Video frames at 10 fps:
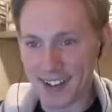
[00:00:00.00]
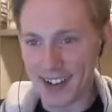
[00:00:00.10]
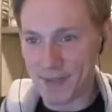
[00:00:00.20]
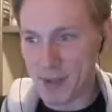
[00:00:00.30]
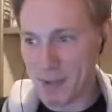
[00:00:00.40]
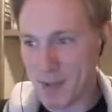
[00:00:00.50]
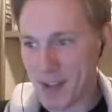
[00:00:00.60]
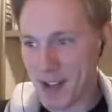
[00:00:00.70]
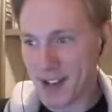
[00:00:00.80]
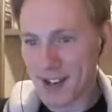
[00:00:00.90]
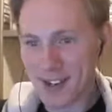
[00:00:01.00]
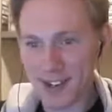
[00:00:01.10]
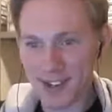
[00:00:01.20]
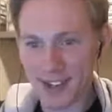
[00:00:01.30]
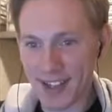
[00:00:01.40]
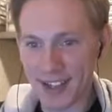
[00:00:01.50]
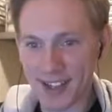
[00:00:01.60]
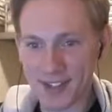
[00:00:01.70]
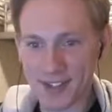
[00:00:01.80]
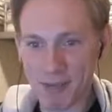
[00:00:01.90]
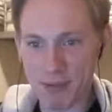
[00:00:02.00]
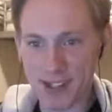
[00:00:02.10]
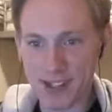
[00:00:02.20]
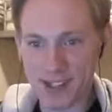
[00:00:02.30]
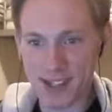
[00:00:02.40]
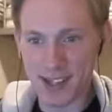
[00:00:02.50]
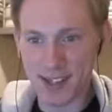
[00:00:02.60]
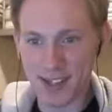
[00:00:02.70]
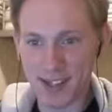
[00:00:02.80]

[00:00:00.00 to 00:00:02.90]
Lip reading: All right, blah blah blah. Okay, so Japanese Sea.